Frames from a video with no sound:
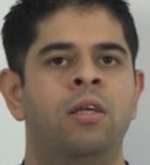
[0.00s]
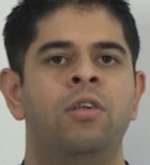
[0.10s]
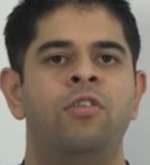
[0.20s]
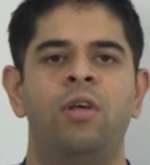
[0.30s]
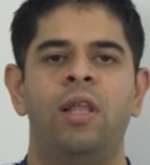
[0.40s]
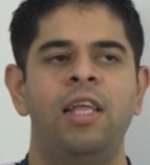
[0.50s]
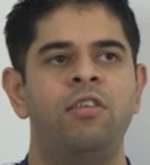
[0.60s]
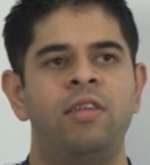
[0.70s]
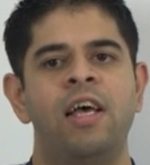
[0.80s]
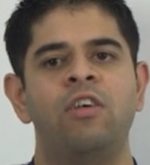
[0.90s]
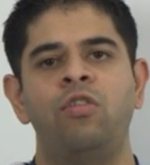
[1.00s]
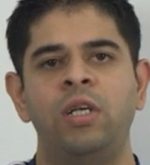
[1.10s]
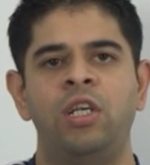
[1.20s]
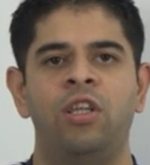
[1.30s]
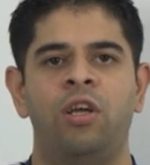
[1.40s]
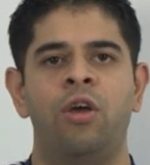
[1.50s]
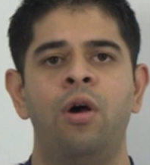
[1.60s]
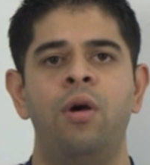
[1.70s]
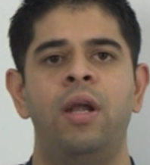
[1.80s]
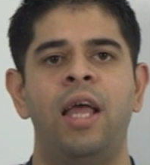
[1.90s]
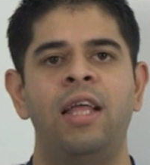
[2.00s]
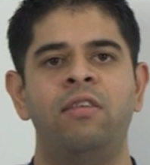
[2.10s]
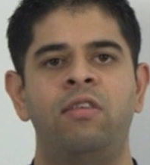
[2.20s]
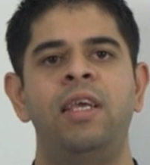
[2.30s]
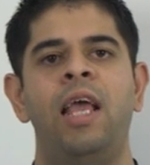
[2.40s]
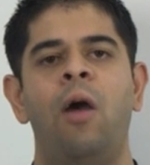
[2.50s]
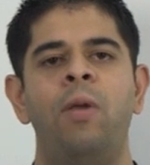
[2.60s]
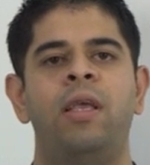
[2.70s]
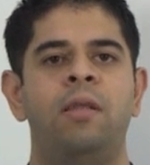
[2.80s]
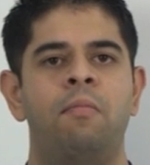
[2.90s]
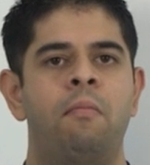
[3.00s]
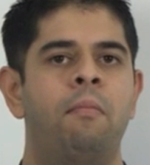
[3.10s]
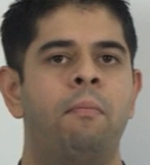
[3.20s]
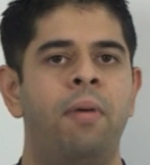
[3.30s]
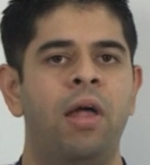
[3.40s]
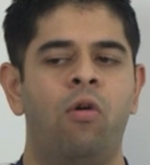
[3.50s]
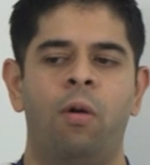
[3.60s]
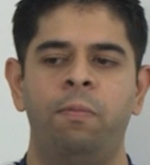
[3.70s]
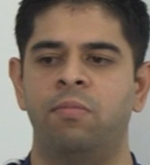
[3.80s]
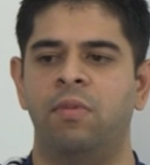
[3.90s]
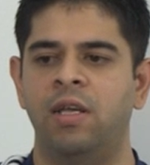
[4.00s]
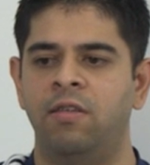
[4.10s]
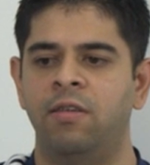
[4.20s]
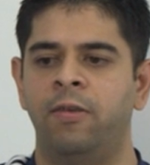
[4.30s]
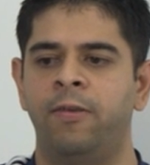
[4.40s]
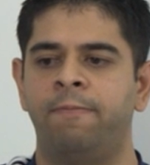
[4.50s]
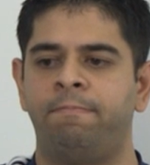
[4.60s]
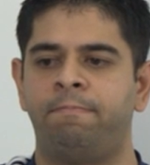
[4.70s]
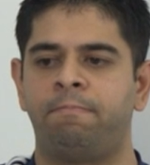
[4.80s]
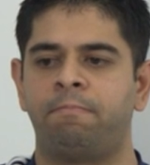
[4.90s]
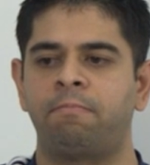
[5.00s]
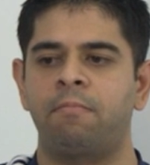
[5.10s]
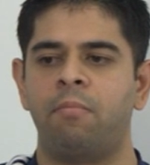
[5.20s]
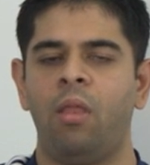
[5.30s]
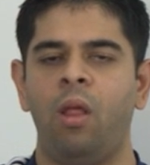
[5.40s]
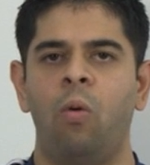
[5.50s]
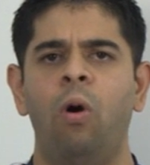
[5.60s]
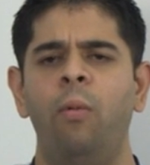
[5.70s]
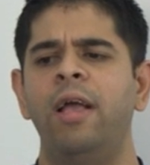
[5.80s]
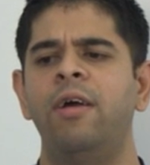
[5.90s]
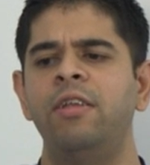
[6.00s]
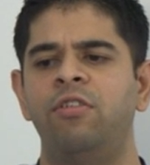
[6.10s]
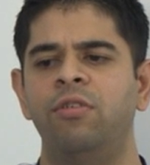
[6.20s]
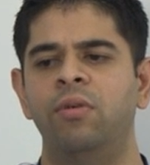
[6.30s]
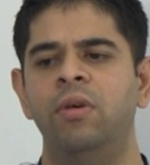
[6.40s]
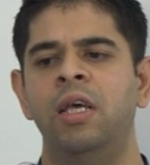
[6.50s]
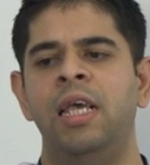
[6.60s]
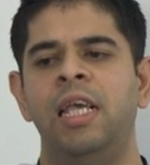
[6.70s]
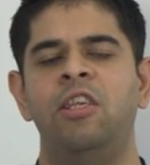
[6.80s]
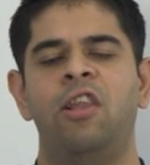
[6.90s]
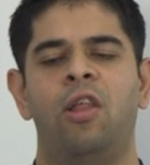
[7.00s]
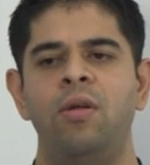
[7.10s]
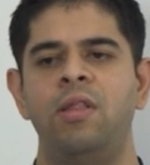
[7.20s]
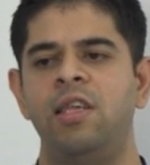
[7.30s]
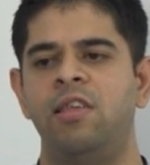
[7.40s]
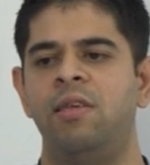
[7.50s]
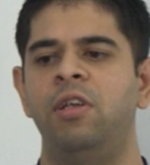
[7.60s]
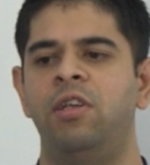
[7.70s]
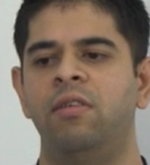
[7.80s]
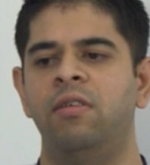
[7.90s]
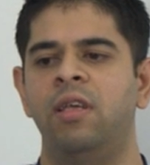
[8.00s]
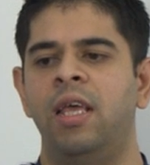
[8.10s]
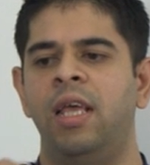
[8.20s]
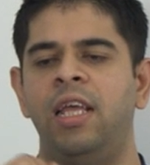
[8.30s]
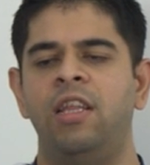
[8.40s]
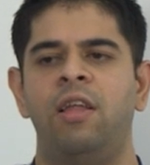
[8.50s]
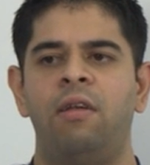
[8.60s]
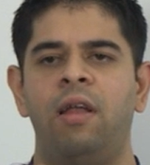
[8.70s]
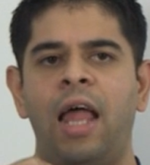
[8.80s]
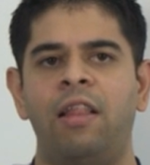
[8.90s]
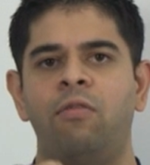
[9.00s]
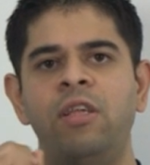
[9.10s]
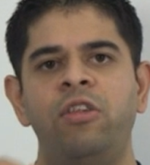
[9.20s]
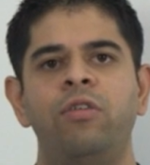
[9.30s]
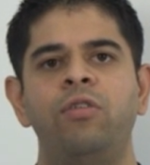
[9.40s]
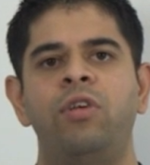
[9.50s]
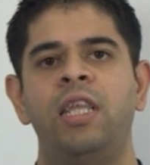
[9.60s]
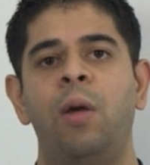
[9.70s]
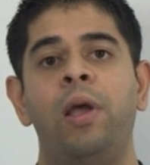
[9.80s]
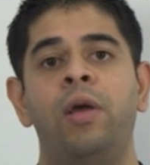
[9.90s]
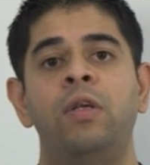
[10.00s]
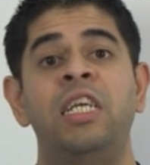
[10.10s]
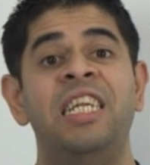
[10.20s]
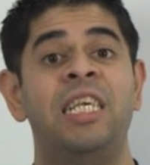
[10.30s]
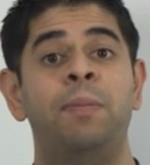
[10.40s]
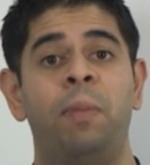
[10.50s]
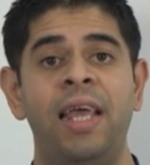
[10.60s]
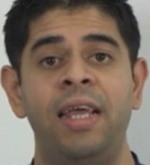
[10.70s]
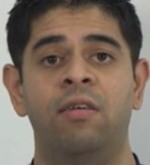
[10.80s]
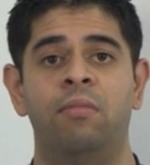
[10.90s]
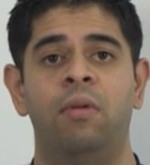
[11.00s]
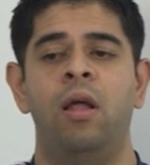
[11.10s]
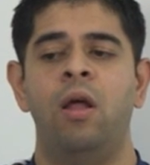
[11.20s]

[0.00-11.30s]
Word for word: So let's now switch to the code and see how we can better optimize this. What we're going to do is load these images in the, at the resolution that we're going to display them